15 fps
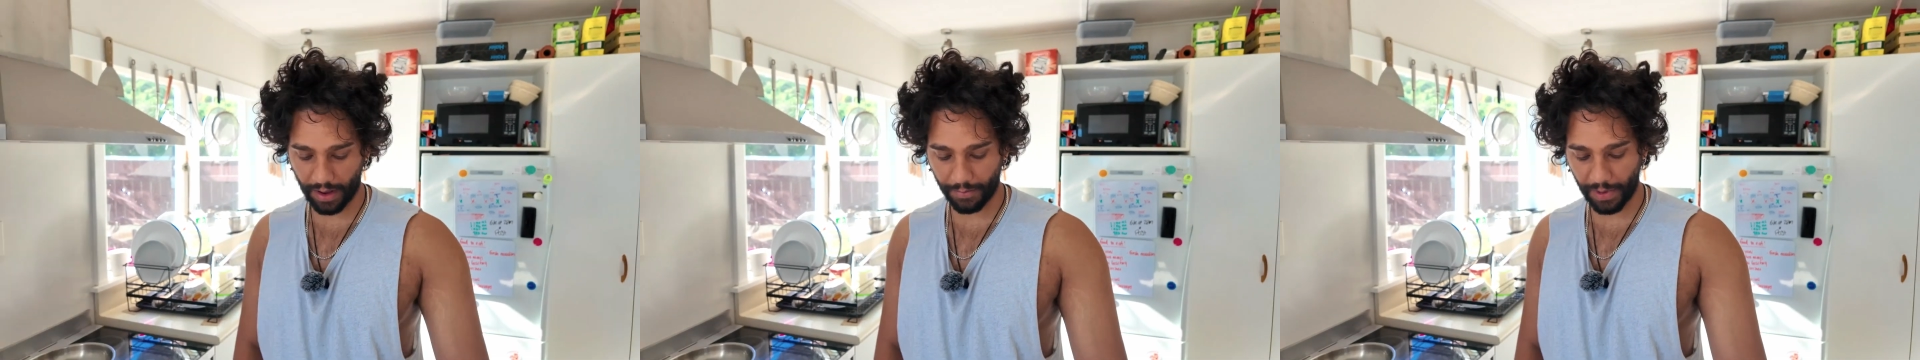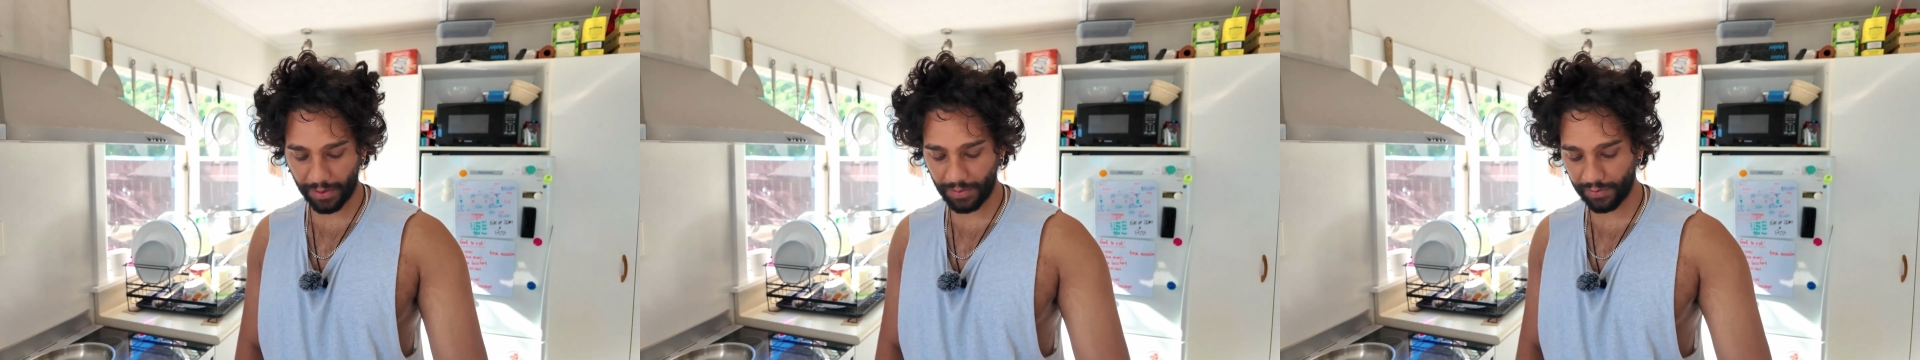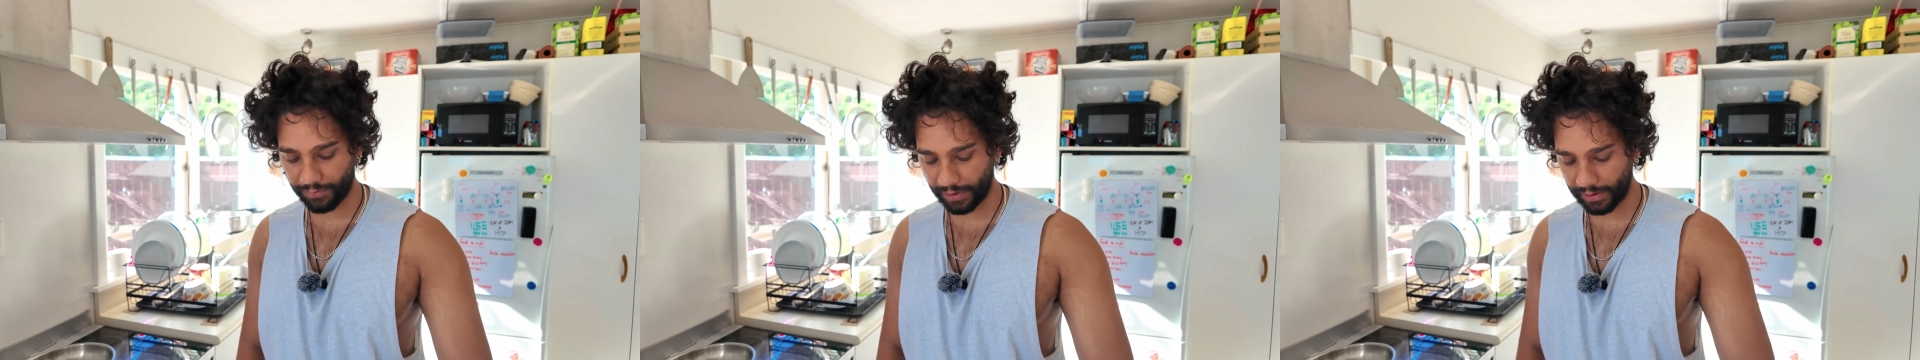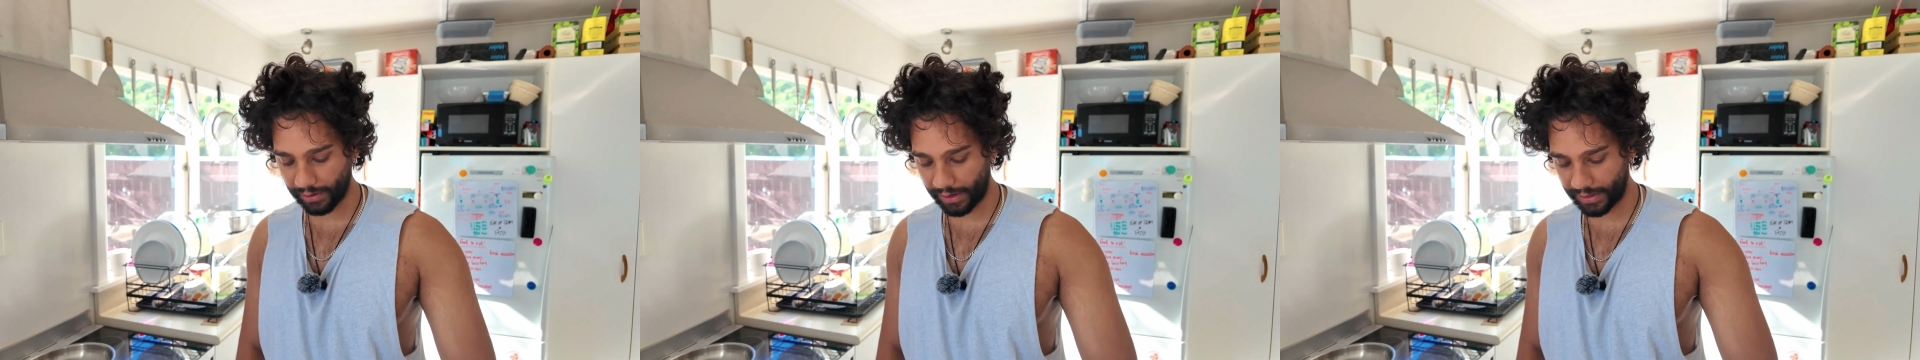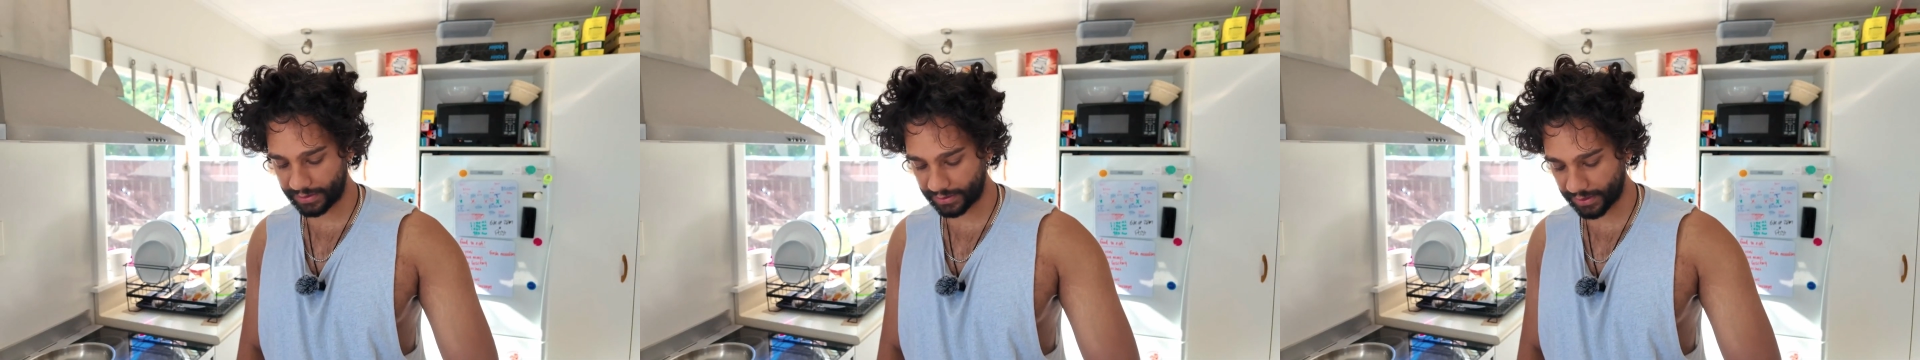it made me
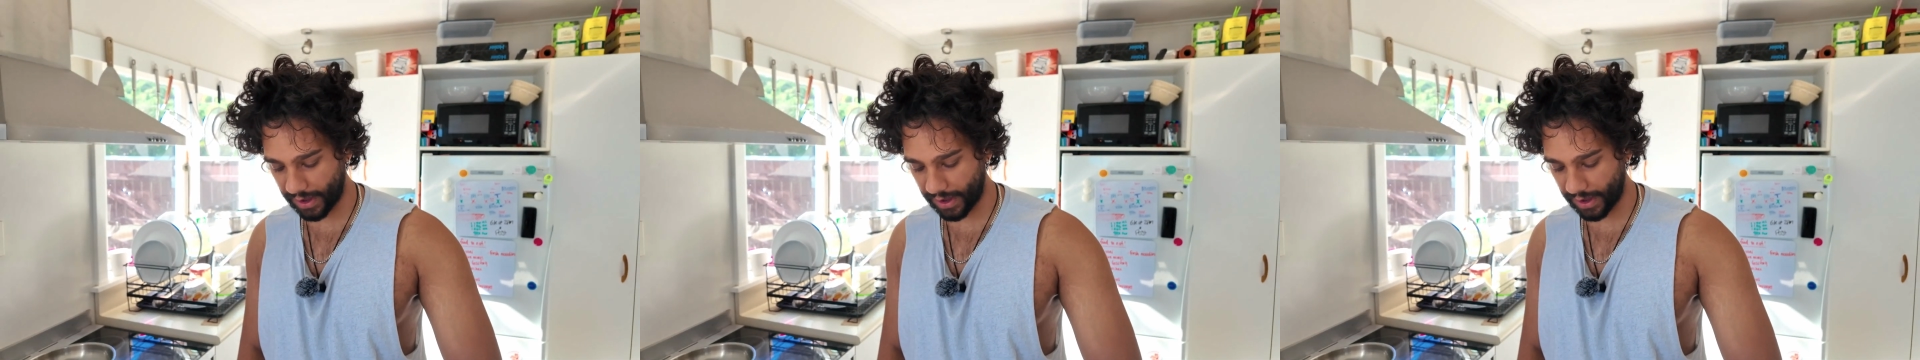realize